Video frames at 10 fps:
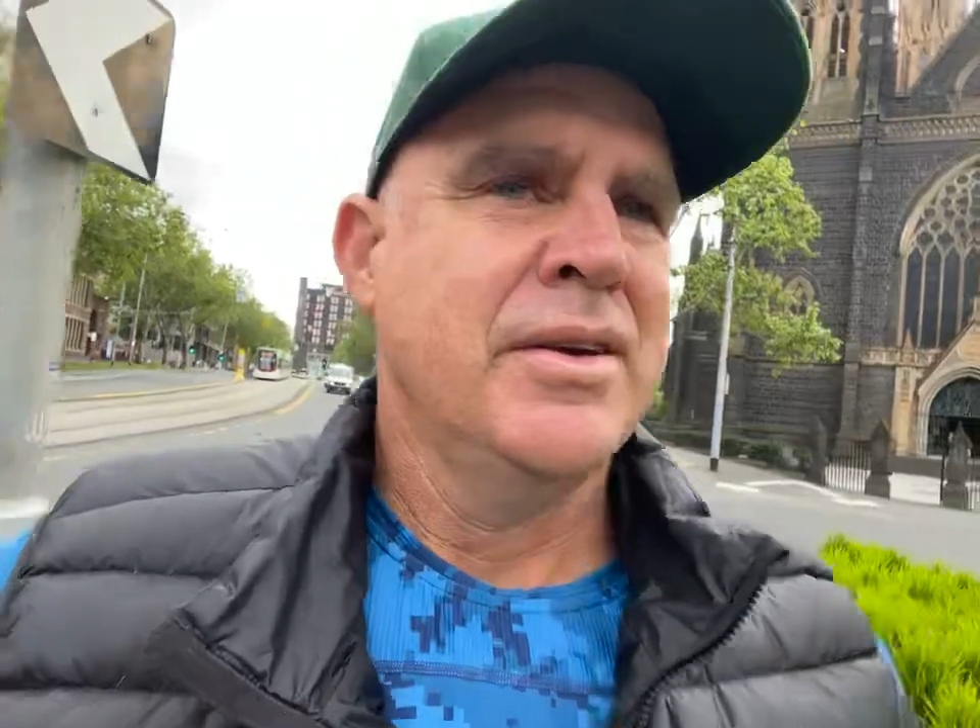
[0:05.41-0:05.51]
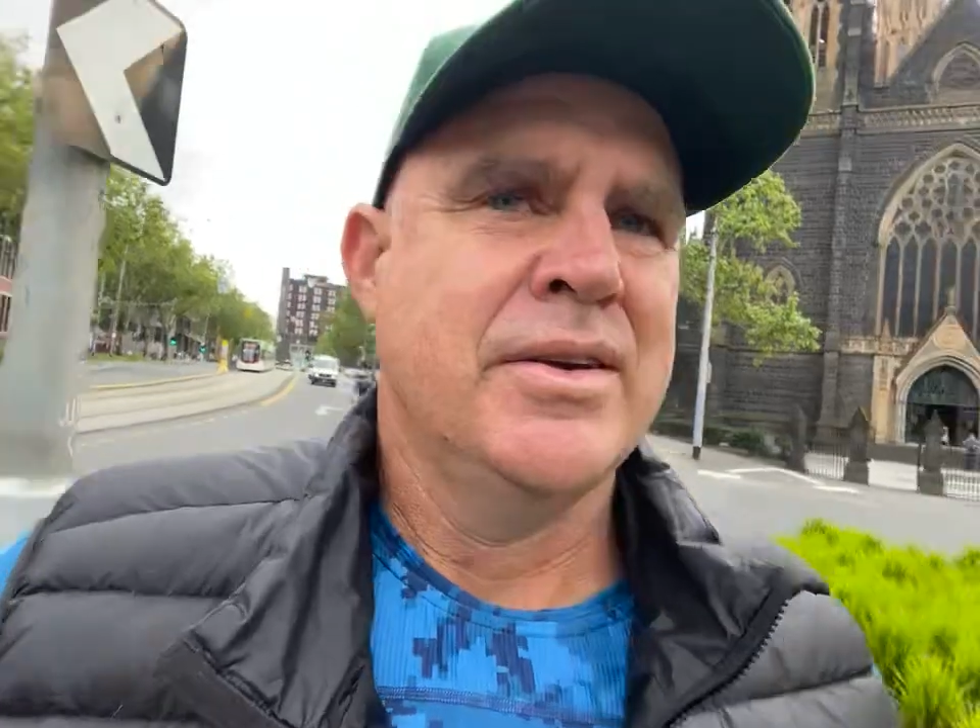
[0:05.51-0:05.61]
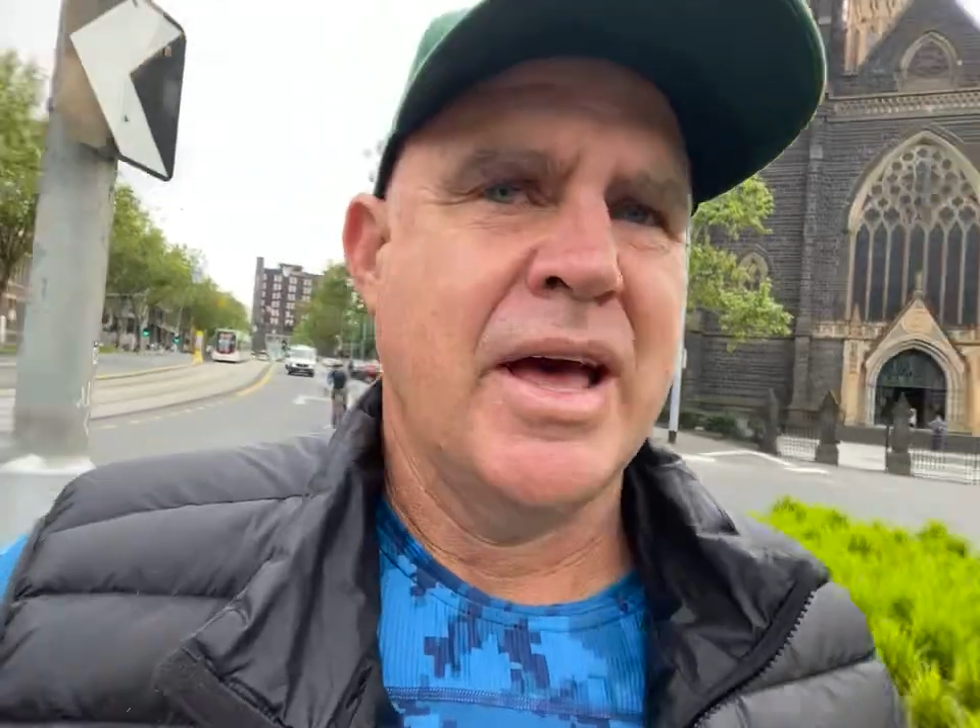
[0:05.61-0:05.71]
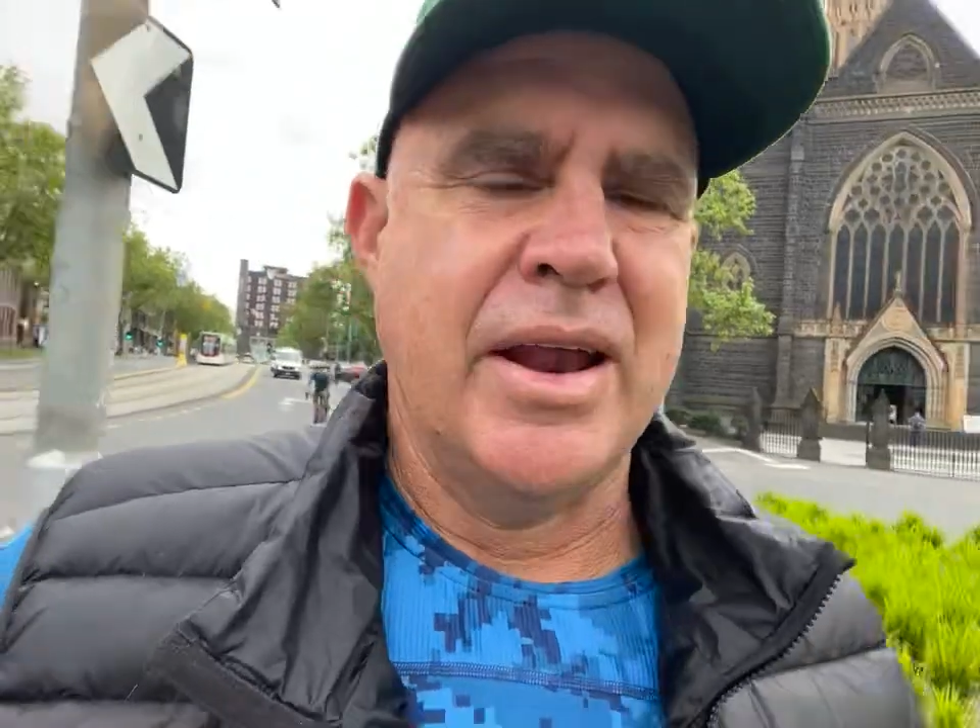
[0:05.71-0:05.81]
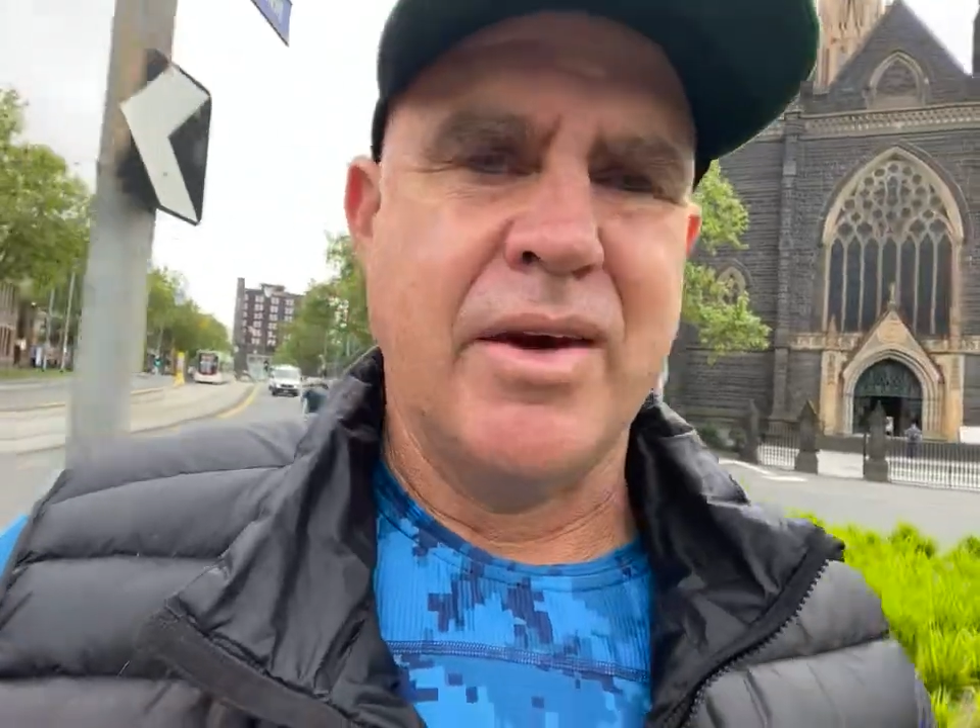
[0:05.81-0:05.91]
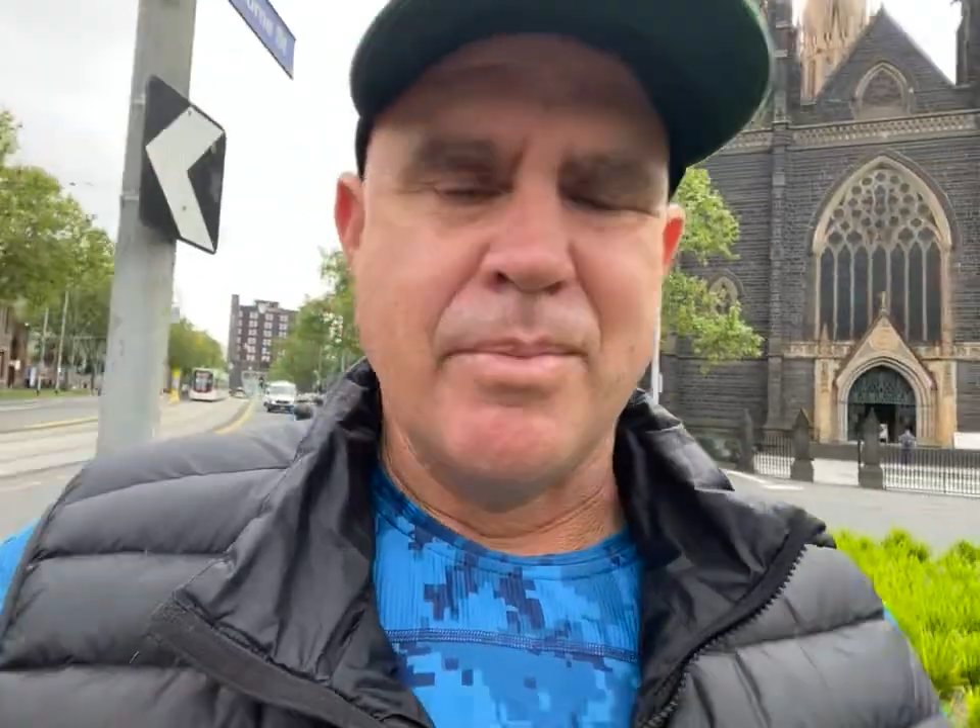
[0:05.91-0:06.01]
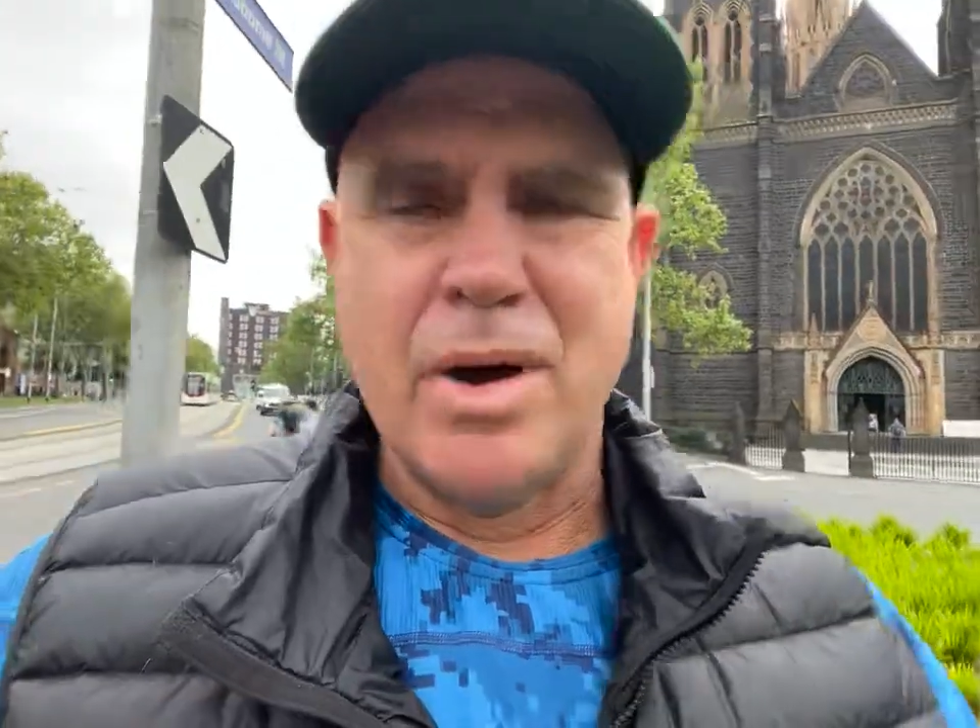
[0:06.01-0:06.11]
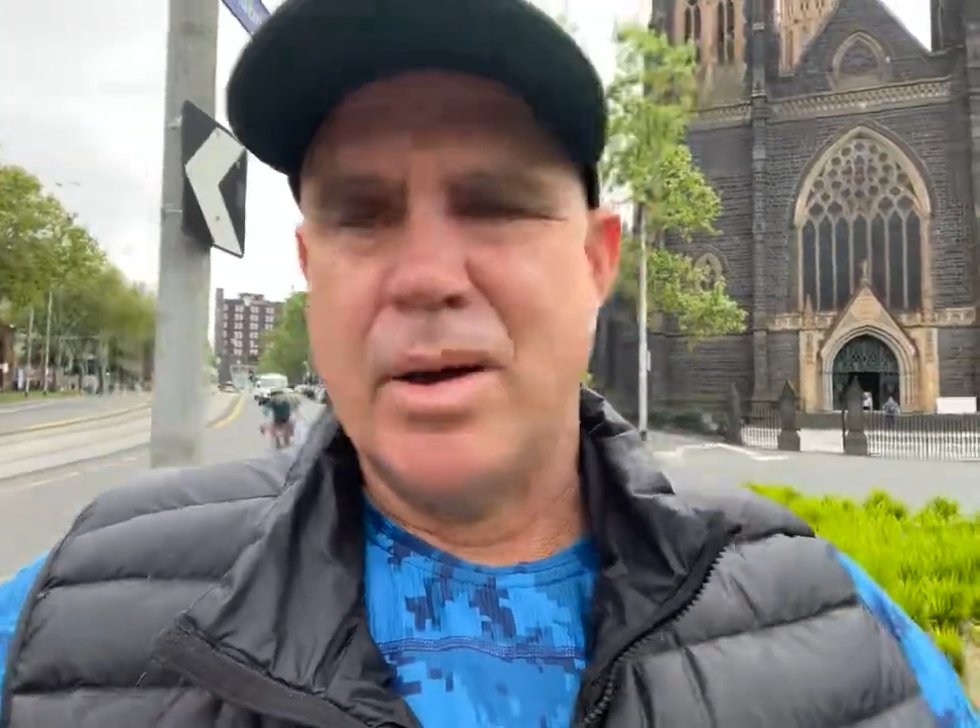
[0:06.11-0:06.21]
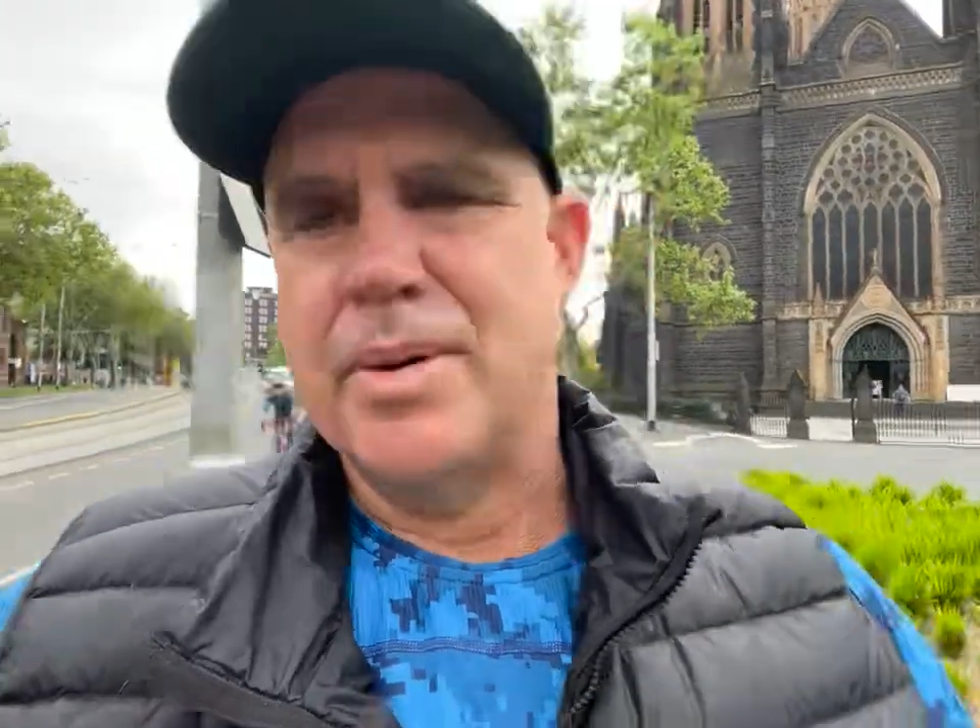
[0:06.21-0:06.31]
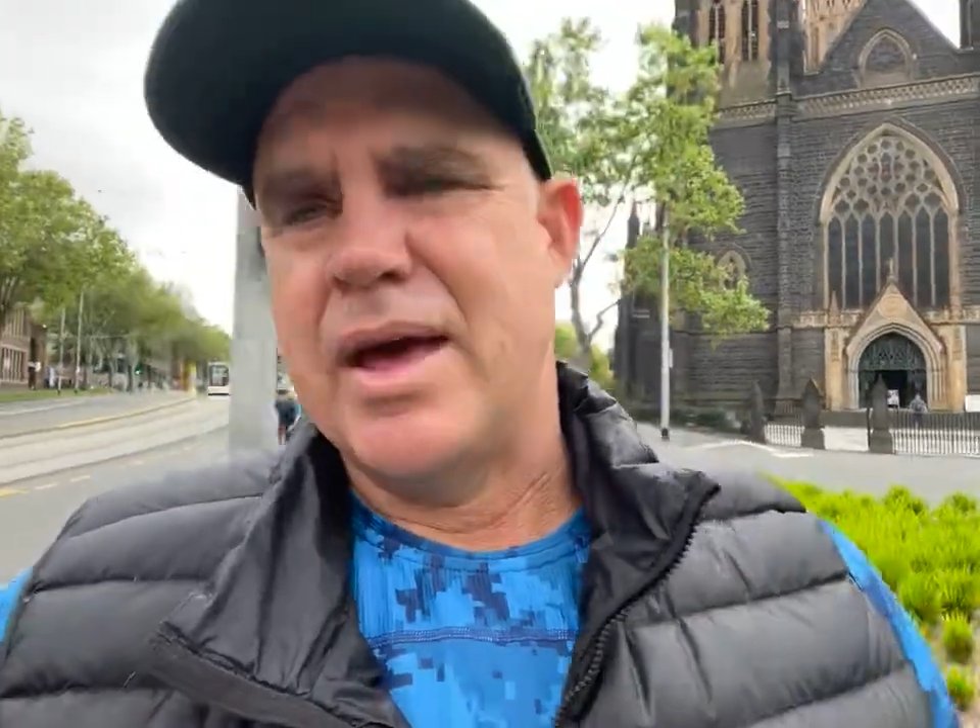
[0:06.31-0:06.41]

Down here in Melbourne,